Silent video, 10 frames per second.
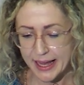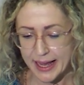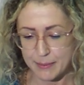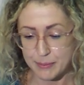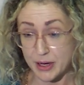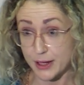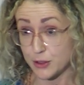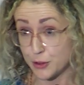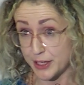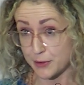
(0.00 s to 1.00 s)
By
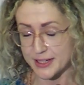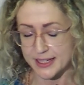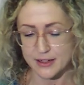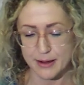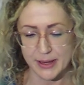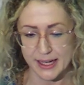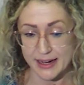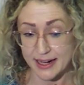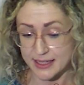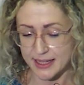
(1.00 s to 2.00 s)
early onset, I mean
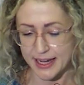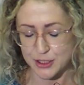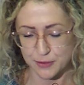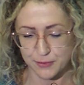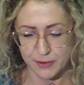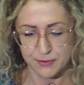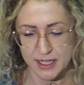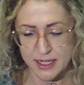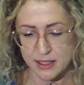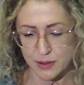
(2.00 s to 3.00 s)
under the age of
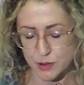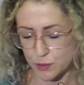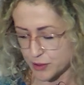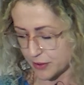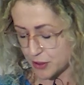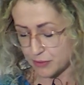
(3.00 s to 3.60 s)
50, so it's also